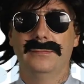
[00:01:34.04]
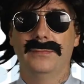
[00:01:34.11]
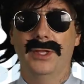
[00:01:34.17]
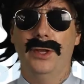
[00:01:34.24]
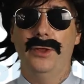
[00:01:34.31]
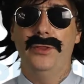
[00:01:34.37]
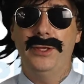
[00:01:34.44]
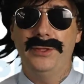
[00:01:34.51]

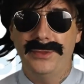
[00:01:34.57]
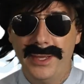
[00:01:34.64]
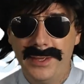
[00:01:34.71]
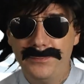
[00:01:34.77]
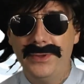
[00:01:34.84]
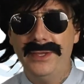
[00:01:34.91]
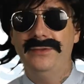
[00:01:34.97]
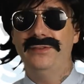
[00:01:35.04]
I think
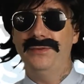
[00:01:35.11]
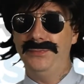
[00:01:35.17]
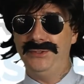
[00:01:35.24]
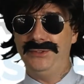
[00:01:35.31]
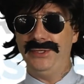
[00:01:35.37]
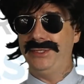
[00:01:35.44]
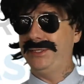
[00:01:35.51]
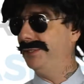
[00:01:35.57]
that piece in
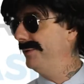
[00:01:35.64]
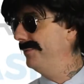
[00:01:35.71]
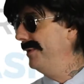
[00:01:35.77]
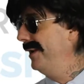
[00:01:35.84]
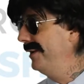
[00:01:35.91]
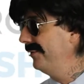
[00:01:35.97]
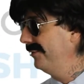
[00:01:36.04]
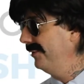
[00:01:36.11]
particular,
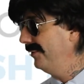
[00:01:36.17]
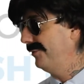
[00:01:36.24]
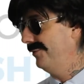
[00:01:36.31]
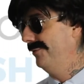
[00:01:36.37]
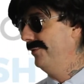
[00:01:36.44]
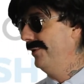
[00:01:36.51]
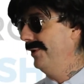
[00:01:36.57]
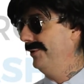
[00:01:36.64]
mate, has lost
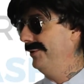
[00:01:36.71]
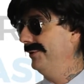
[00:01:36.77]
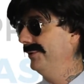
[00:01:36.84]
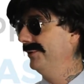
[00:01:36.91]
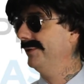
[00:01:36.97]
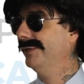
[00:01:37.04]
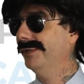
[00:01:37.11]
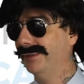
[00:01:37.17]
some
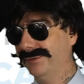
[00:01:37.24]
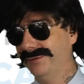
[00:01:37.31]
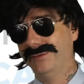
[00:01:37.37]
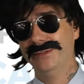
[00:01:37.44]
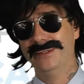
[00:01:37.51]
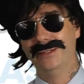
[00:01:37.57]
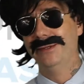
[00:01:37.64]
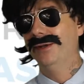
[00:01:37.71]
value.
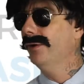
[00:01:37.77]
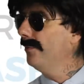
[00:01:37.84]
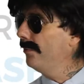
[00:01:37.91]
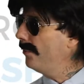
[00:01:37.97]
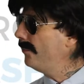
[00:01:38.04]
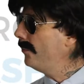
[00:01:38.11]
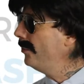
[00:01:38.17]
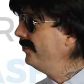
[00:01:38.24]

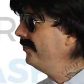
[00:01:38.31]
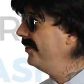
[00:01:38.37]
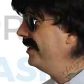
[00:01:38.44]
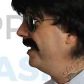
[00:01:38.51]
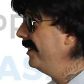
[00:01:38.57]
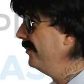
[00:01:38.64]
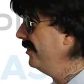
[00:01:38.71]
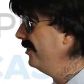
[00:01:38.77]
What was the
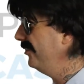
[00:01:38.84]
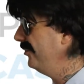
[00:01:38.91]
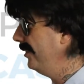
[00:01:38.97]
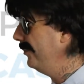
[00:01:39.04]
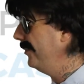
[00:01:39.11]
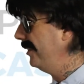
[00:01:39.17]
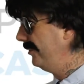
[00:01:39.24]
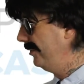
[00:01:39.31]
name of the
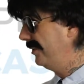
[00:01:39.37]
ship that